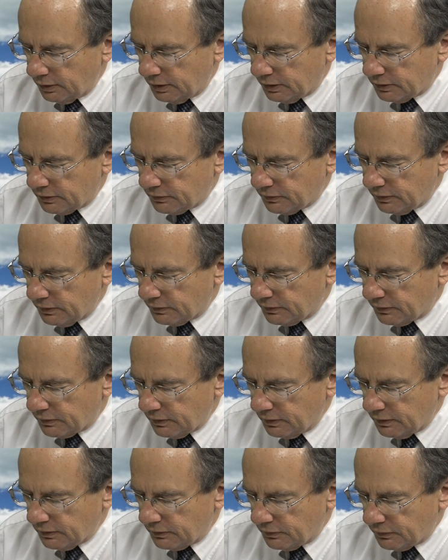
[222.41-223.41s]

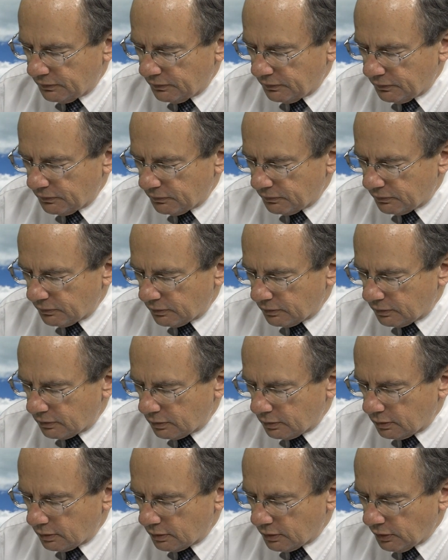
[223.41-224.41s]
It's
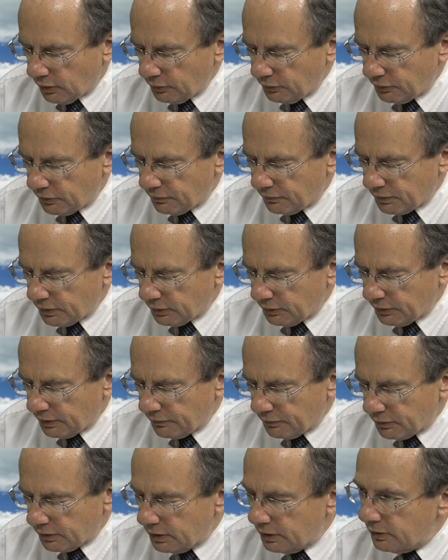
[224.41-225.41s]
close to filled
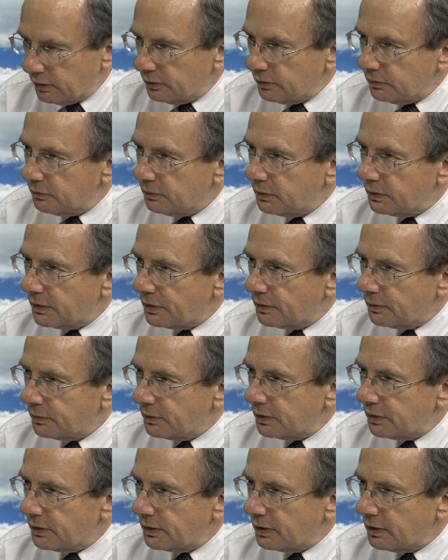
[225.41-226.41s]
every year
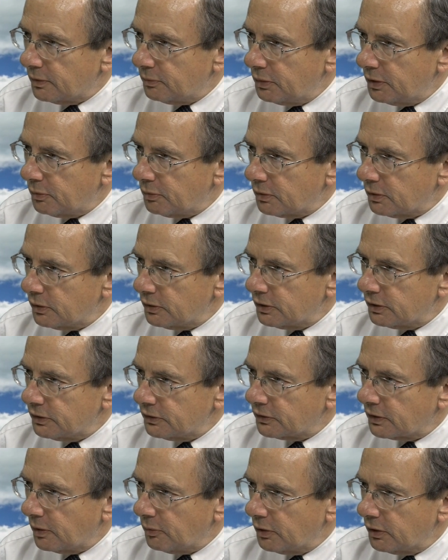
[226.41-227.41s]
with people who
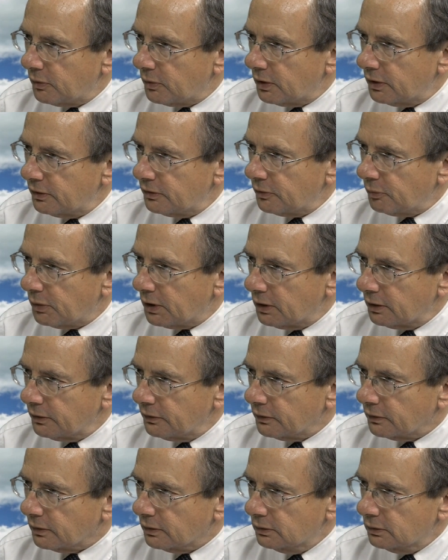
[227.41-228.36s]
just come in to watch the boxing.